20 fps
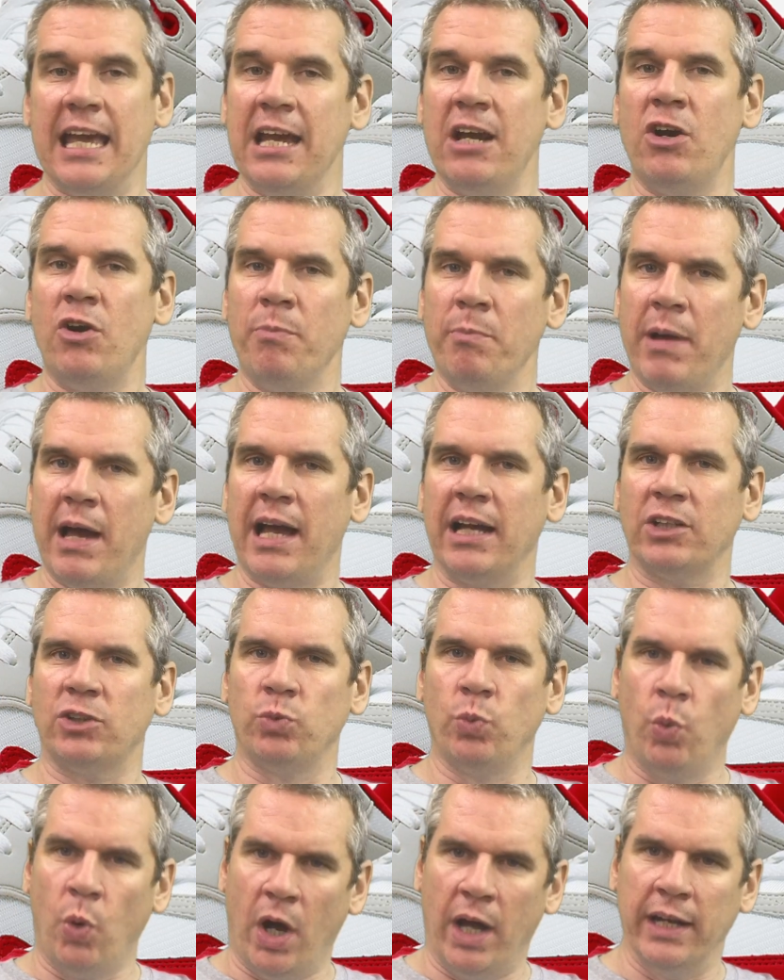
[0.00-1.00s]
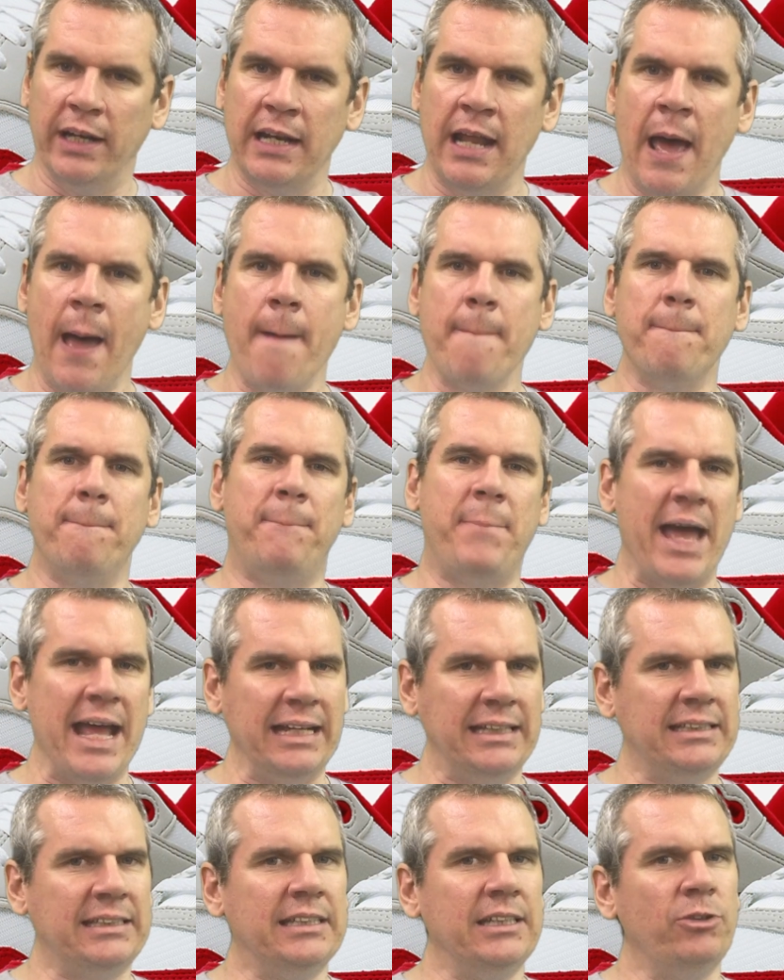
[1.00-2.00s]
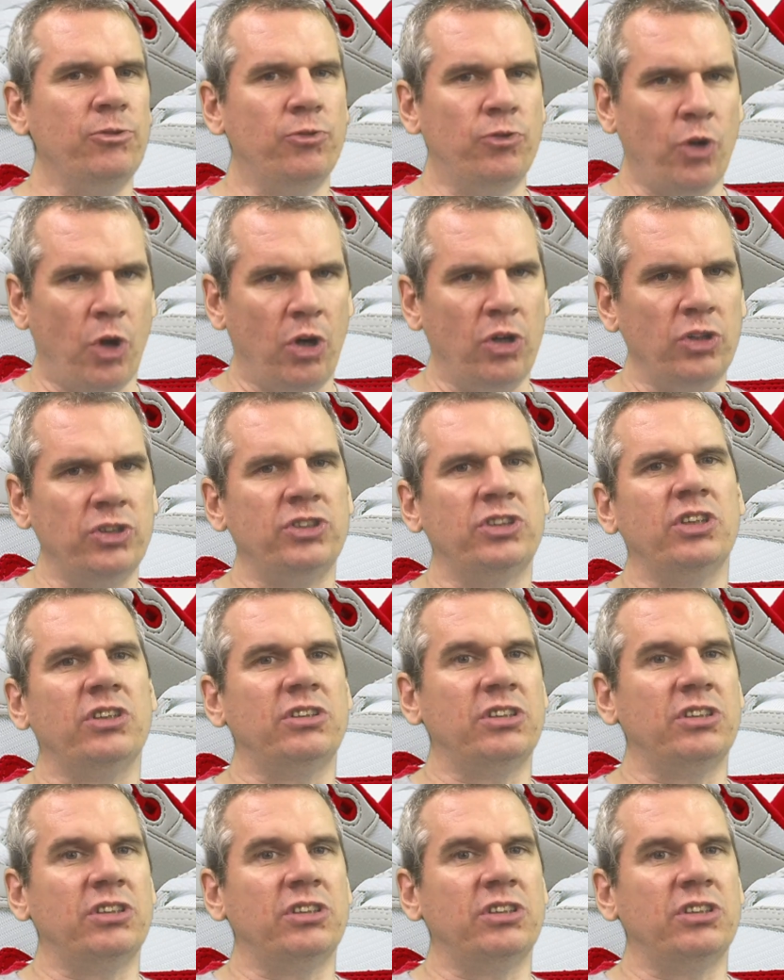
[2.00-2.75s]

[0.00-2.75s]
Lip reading: Air Max 1 Betsy Ross